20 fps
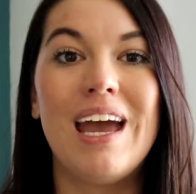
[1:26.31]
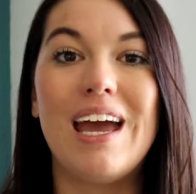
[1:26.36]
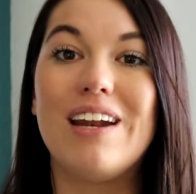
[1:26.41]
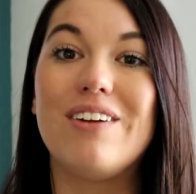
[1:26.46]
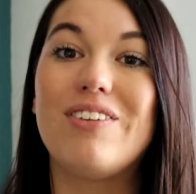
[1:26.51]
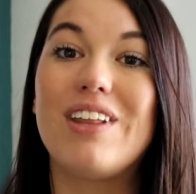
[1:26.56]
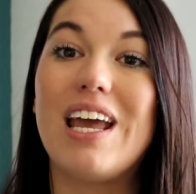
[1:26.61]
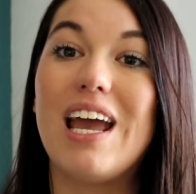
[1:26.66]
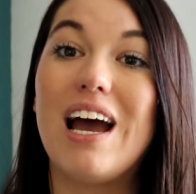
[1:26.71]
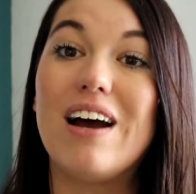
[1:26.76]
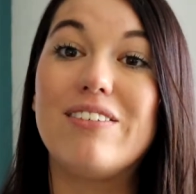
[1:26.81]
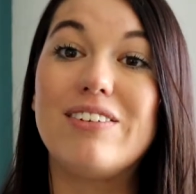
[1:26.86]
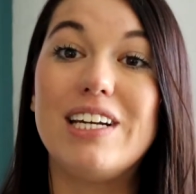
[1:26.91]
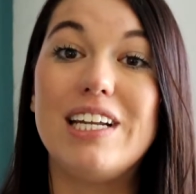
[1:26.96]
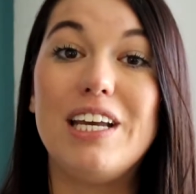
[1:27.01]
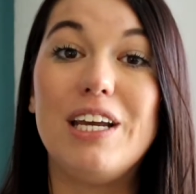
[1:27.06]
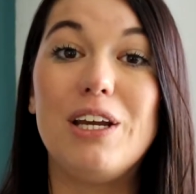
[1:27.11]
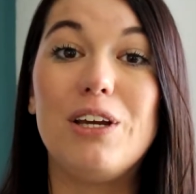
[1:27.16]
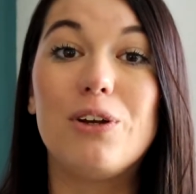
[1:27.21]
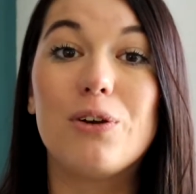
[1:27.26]
and if they have
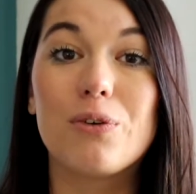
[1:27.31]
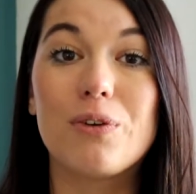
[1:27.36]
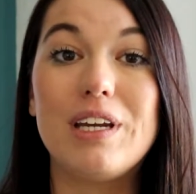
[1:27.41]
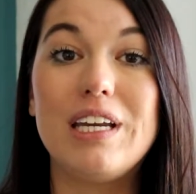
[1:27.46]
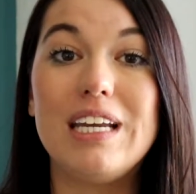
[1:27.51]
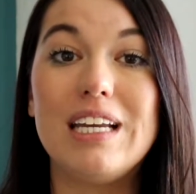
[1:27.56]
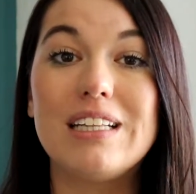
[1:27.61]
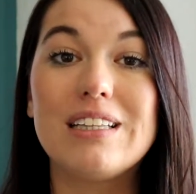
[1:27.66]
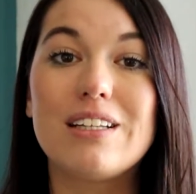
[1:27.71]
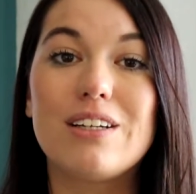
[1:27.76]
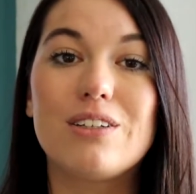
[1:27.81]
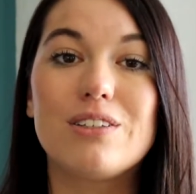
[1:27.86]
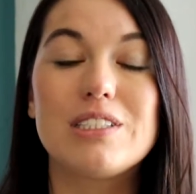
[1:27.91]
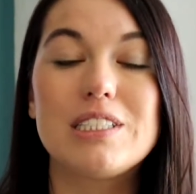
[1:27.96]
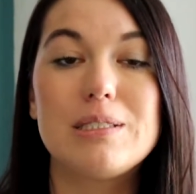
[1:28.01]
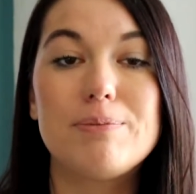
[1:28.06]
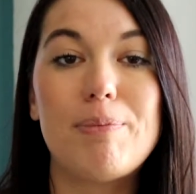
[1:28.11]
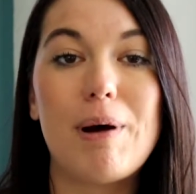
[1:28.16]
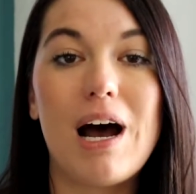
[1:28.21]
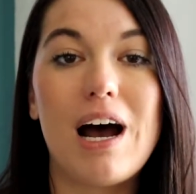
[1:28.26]
any green little
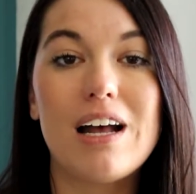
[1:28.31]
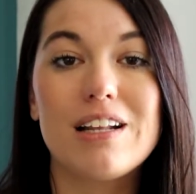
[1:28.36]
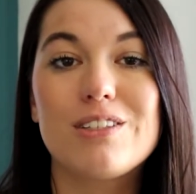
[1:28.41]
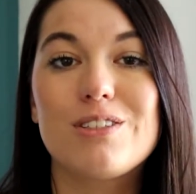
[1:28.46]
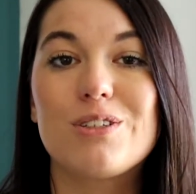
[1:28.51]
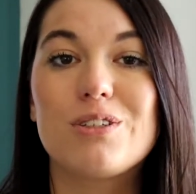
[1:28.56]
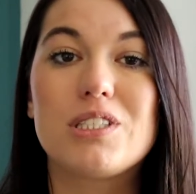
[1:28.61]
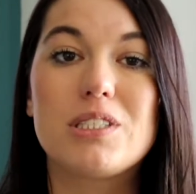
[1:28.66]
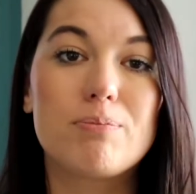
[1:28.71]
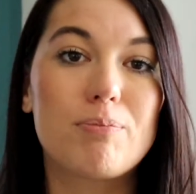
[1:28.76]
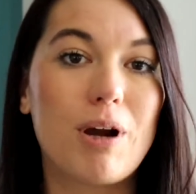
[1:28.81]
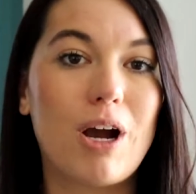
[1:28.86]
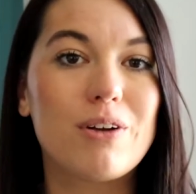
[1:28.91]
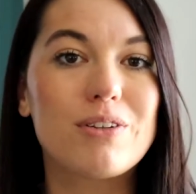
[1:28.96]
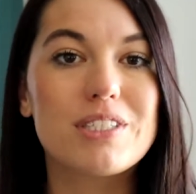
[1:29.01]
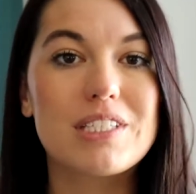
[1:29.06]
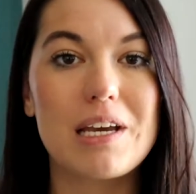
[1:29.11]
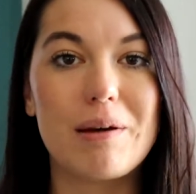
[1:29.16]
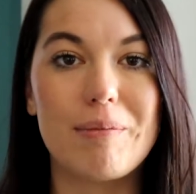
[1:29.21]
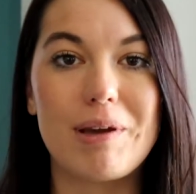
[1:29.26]
spots or
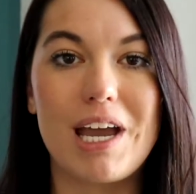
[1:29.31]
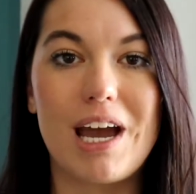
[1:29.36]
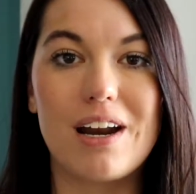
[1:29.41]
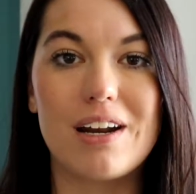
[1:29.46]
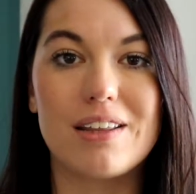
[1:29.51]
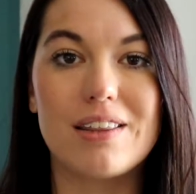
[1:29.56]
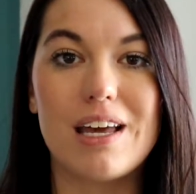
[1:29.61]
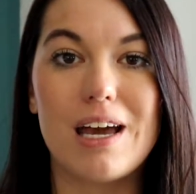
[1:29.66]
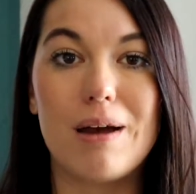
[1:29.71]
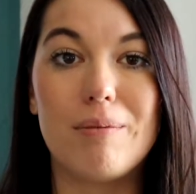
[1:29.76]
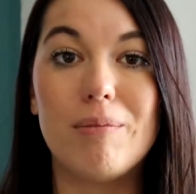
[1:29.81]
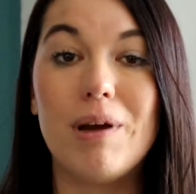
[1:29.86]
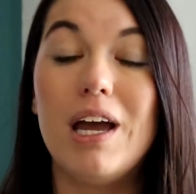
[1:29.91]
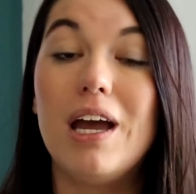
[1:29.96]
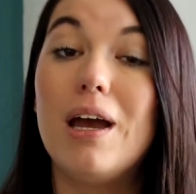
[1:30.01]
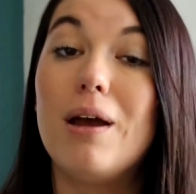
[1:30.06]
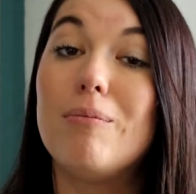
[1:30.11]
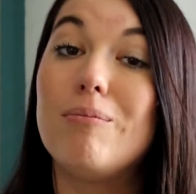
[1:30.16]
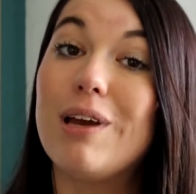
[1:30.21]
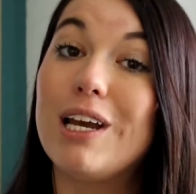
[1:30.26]
sprouts coming out of them,
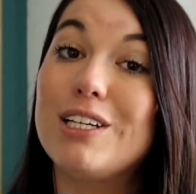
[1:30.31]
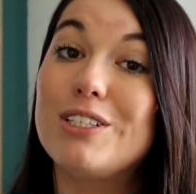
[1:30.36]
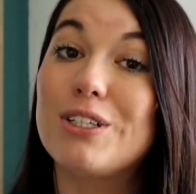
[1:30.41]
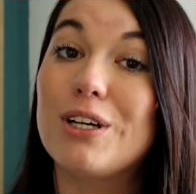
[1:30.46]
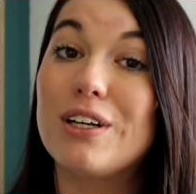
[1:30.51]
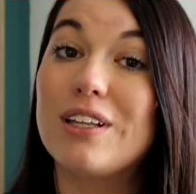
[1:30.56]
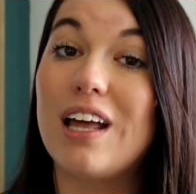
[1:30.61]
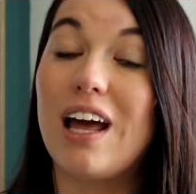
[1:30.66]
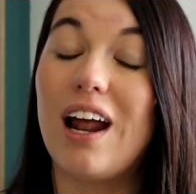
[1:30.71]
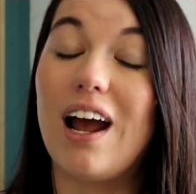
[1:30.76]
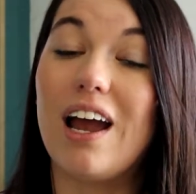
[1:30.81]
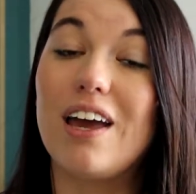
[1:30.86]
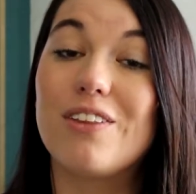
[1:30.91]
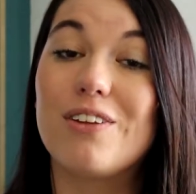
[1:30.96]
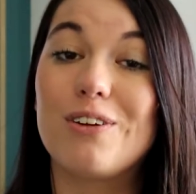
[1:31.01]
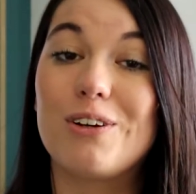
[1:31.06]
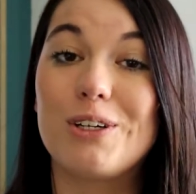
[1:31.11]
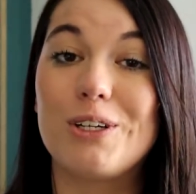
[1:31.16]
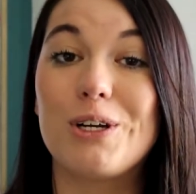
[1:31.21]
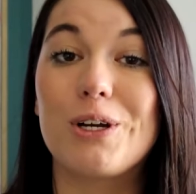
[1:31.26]
make sure that
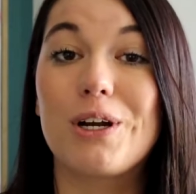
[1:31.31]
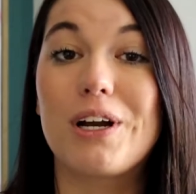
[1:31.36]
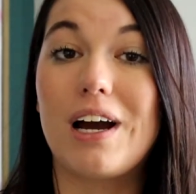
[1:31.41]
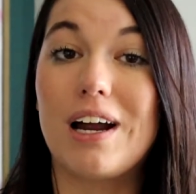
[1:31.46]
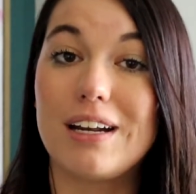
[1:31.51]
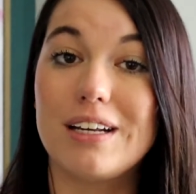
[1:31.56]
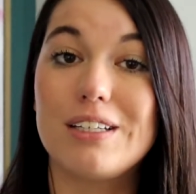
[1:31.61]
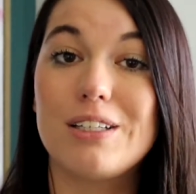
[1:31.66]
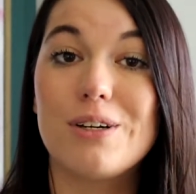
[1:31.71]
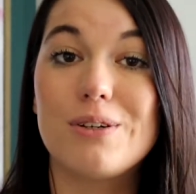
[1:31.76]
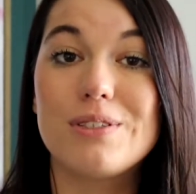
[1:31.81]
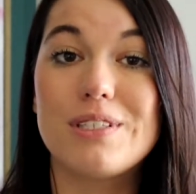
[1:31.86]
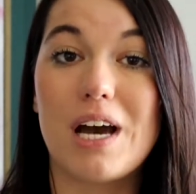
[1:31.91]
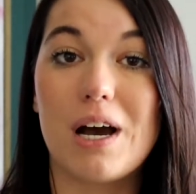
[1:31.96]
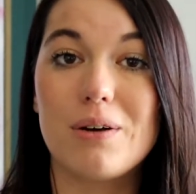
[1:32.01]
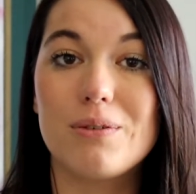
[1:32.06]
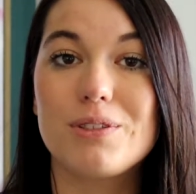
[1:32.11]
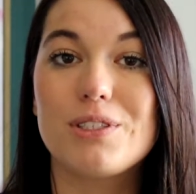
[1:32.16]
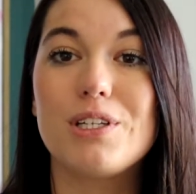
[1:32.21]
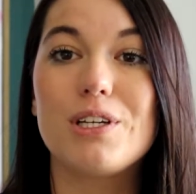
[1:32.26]
either you're cutting those
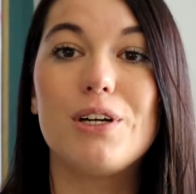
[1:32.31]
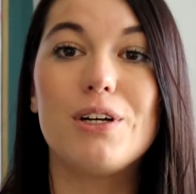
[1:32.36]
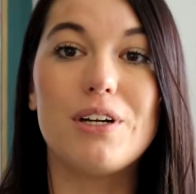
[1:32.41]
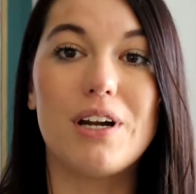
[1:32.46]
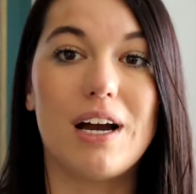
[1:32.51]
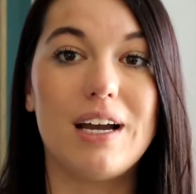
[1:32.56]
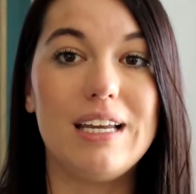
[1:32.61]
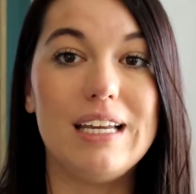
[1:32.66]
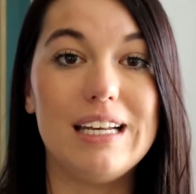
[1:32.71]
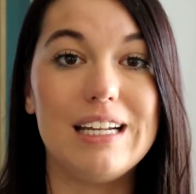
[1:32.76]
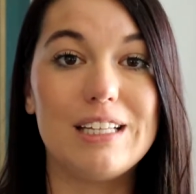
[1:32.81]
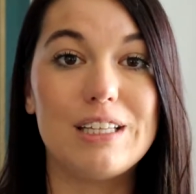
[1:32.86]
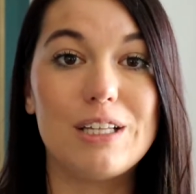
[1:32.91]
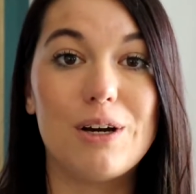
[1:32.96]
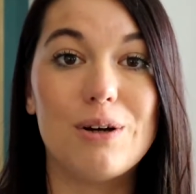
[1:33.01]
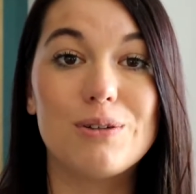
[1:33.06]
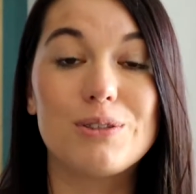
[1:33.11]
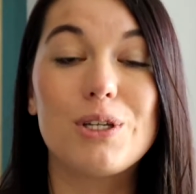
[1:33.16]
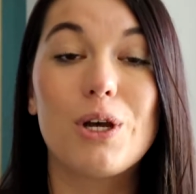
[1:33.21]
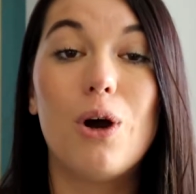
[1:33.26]
out so you're not eating
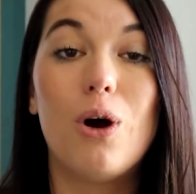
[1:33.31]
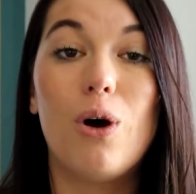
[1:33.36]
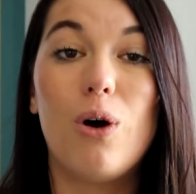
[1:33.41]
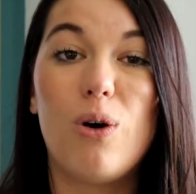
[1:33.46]
those,